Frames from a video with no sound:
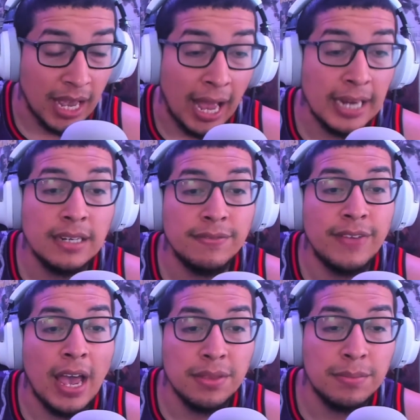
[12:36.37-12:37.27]
I couldn't
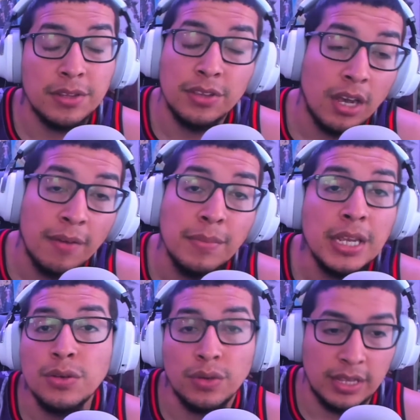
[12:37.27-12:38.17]
fathom the thought of
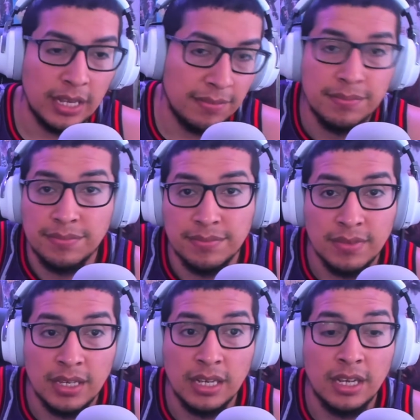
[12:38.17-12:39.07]
me doing that.
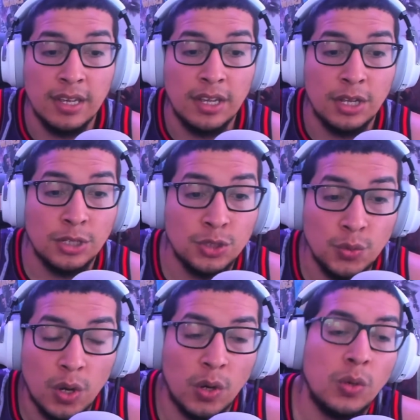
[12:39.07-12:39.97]

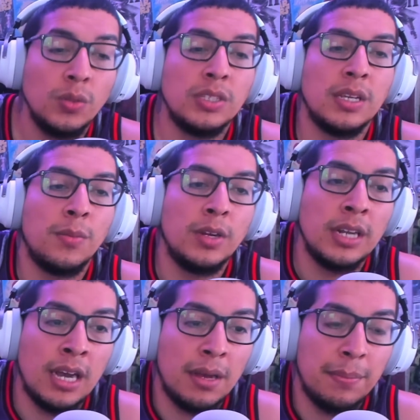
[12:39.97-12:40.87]
To hold
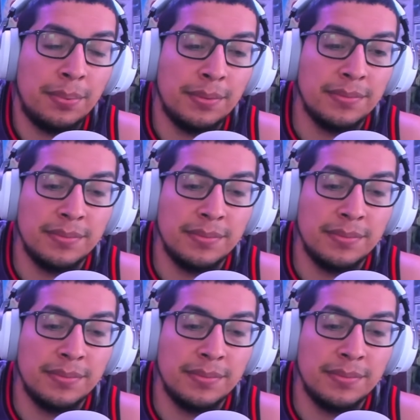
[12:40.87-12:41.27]
someone up.